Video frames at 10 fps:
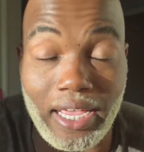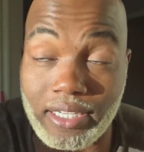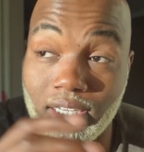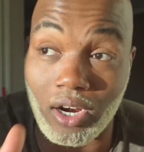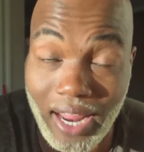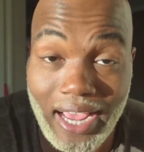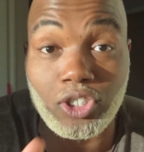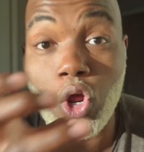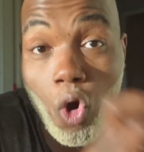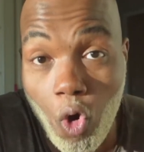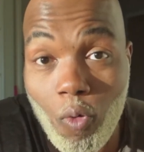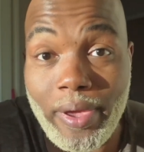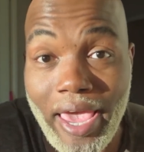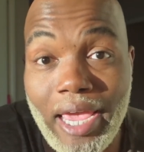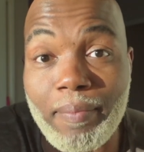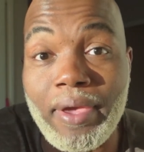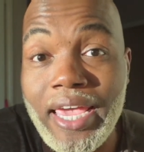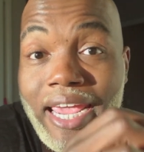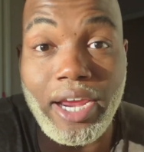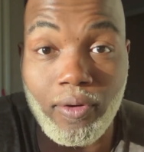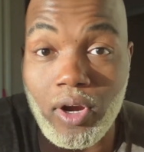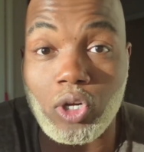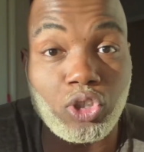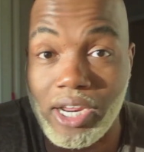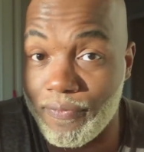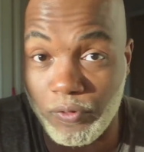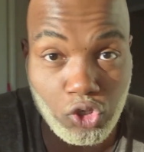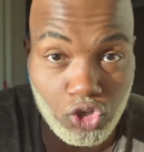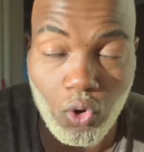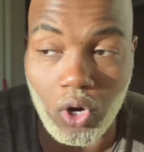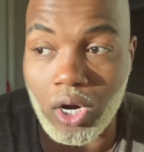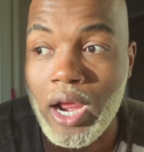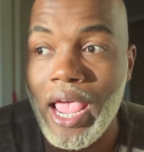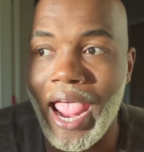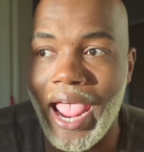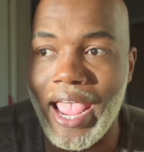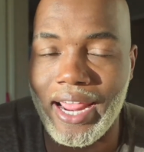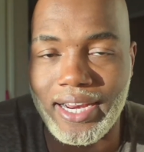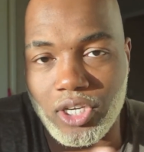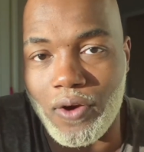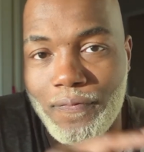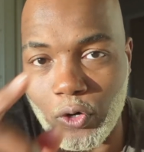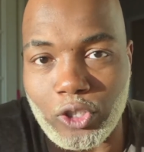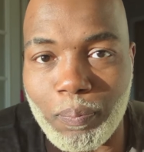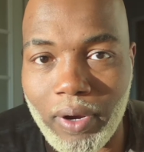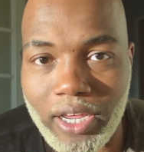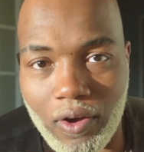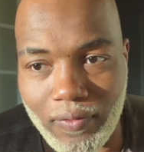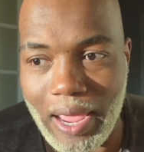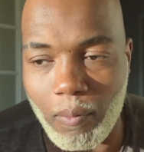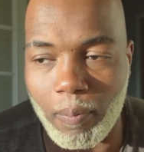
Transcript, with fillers: It's our last home game here in Angers for sure, and it's our first playoff game.